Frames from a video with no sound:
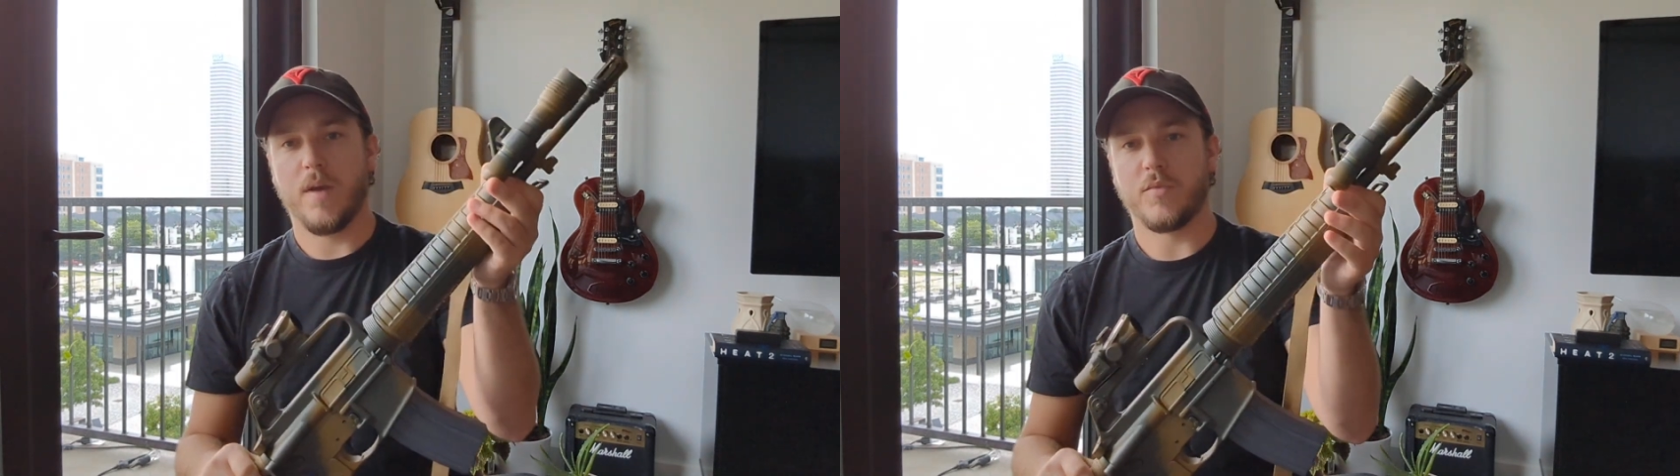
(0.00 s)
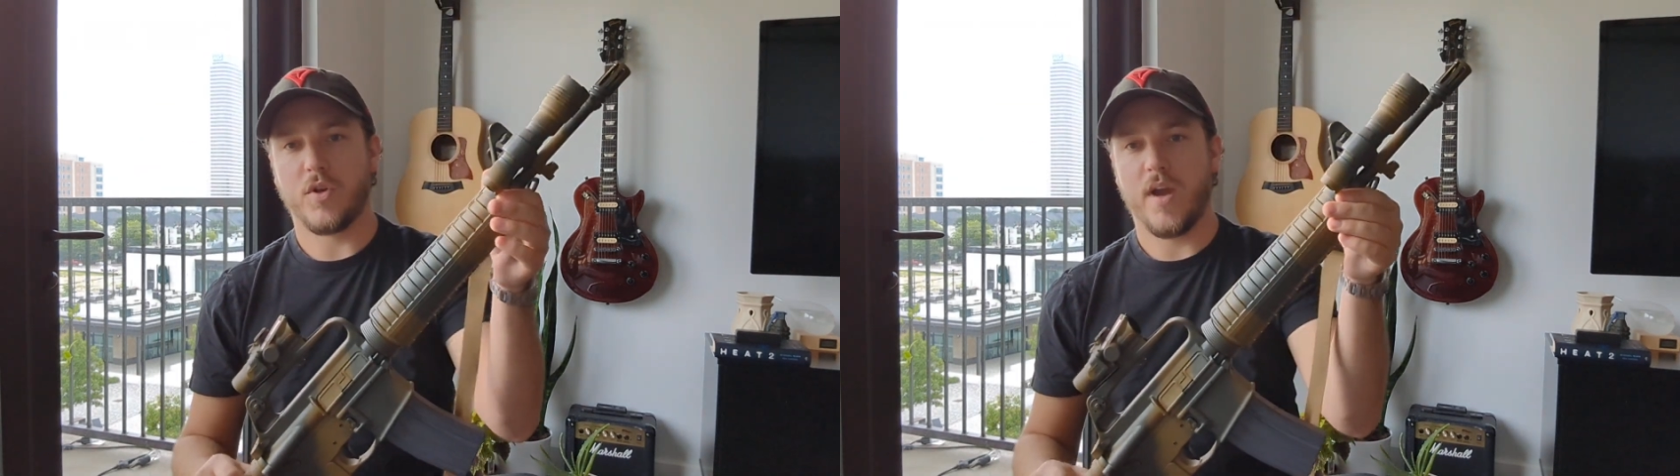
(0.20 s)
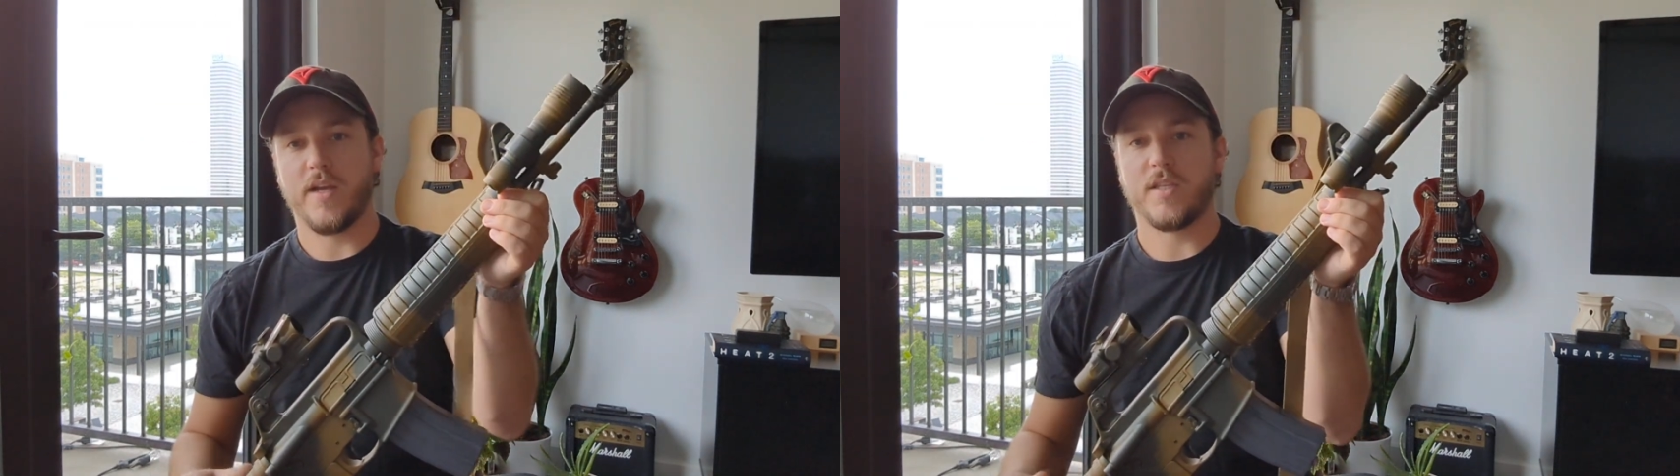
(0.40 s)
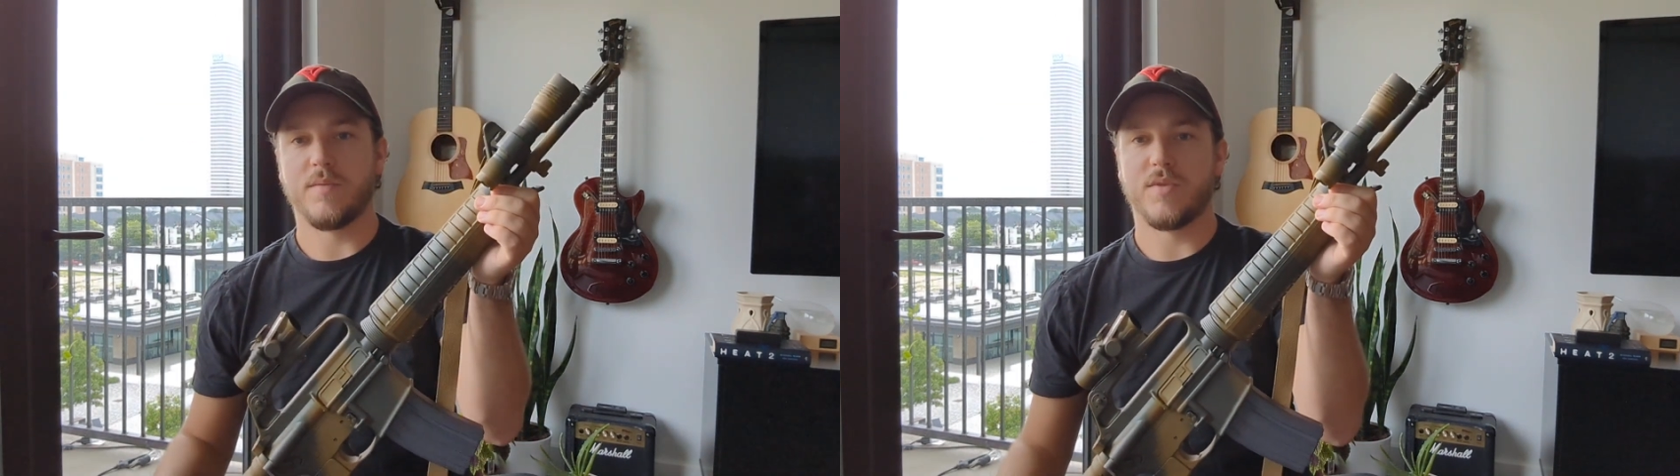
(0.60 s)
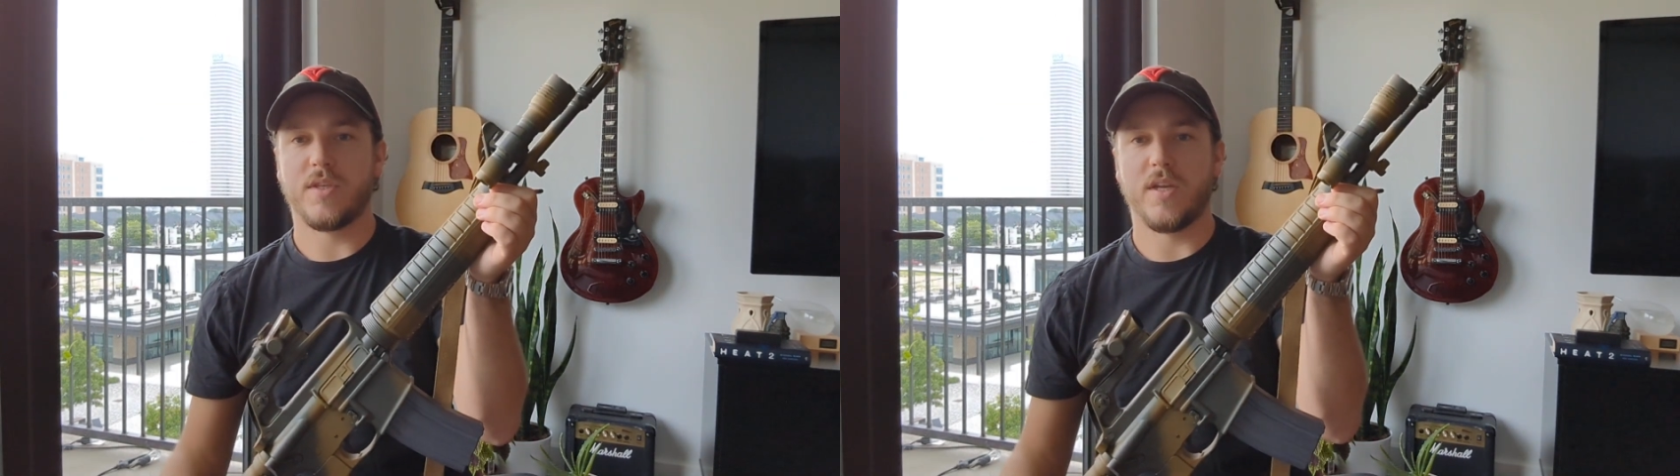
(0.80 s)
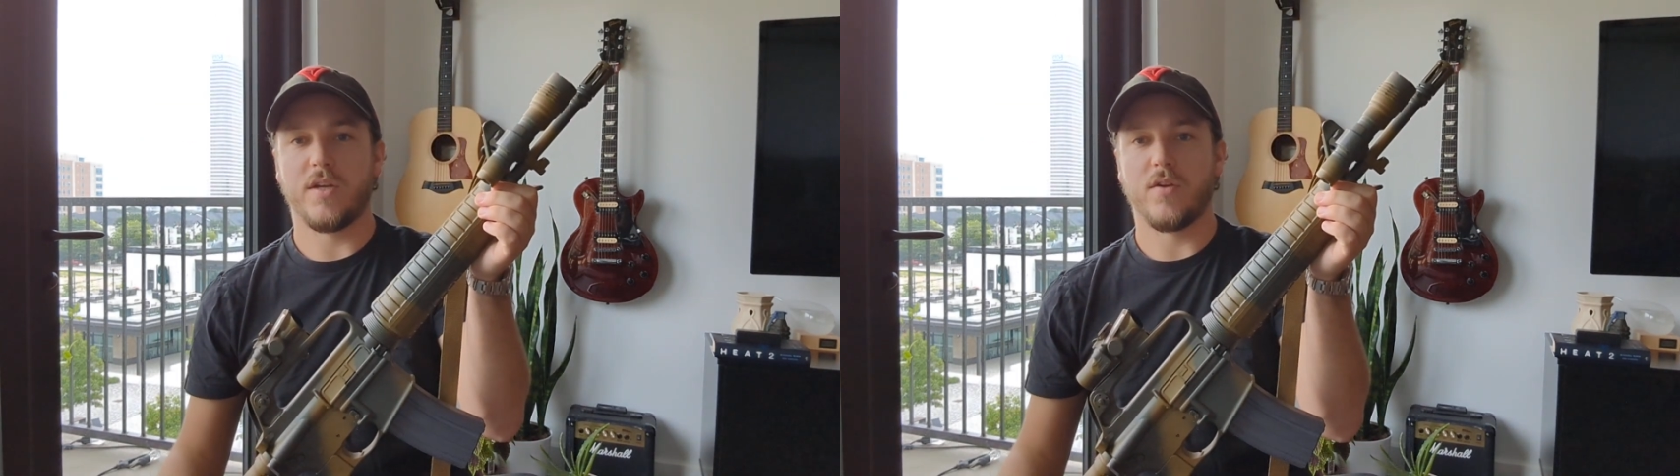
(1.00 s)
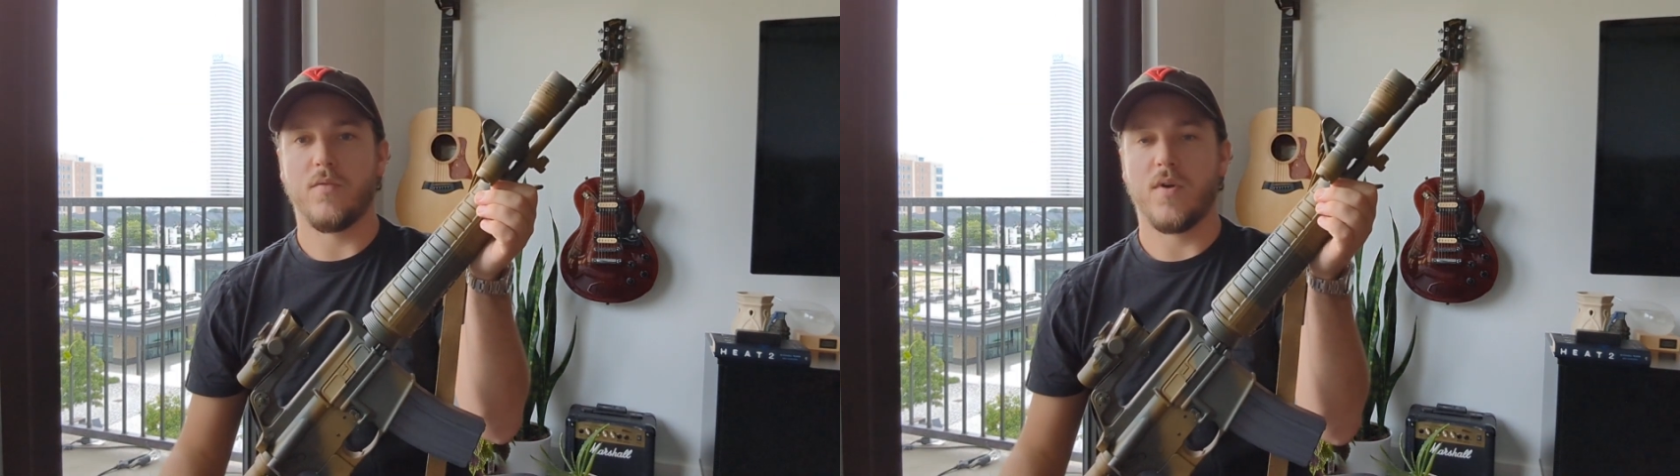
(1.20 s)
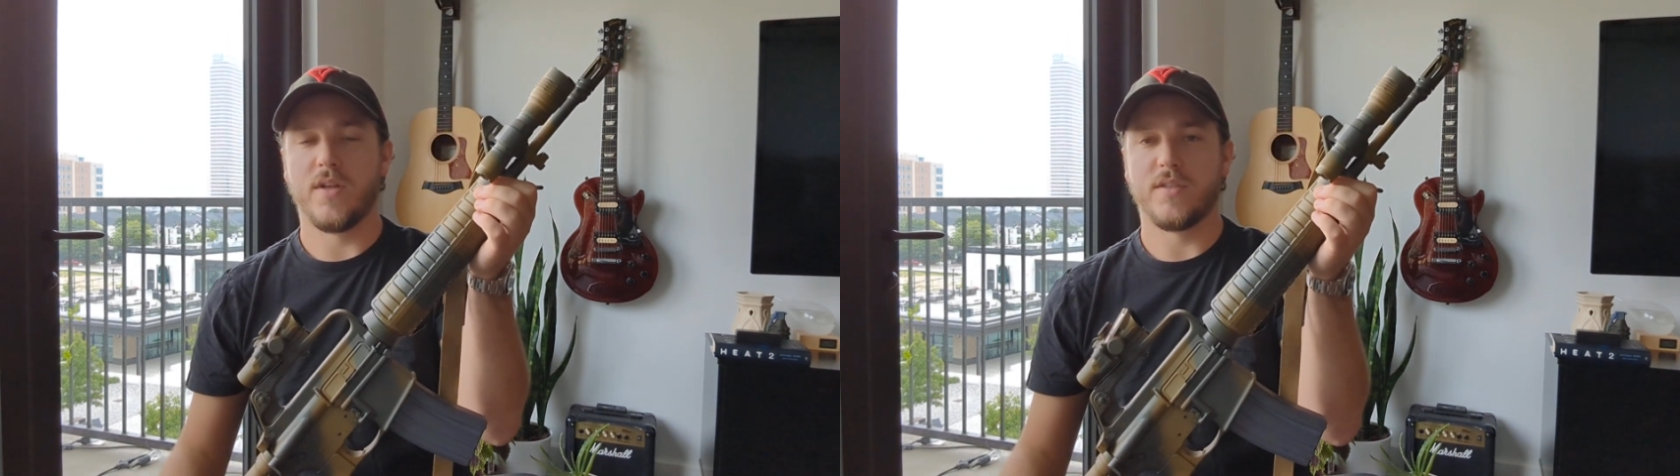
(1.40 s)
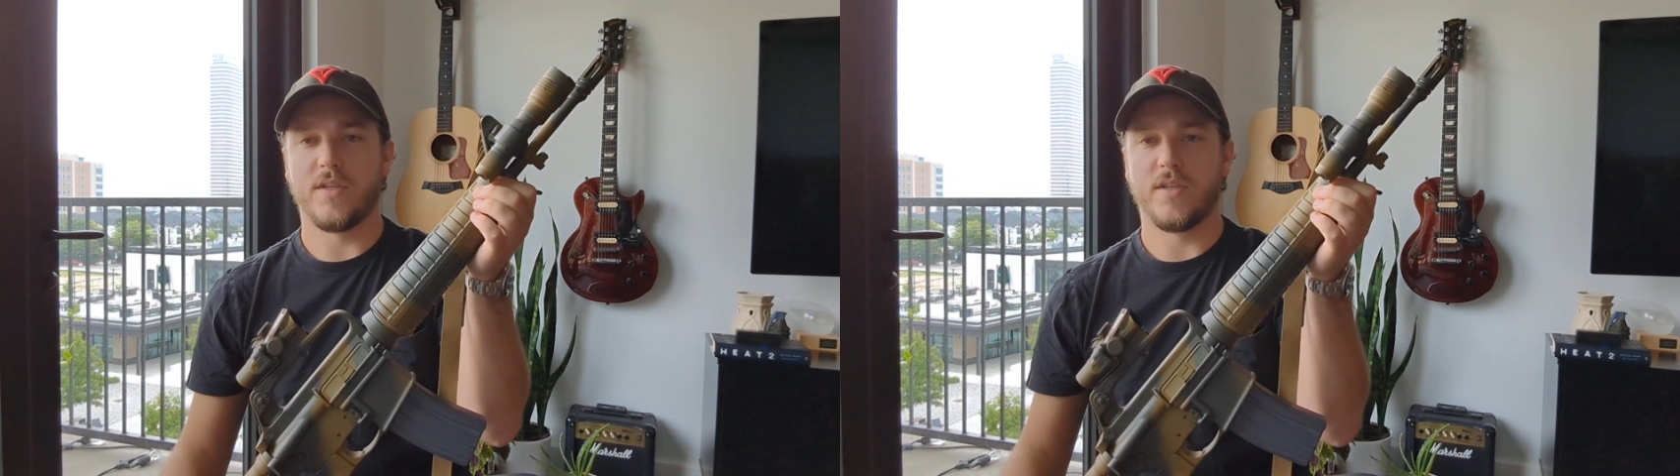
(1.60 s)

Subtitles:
I'm trying to get some skinnier ones.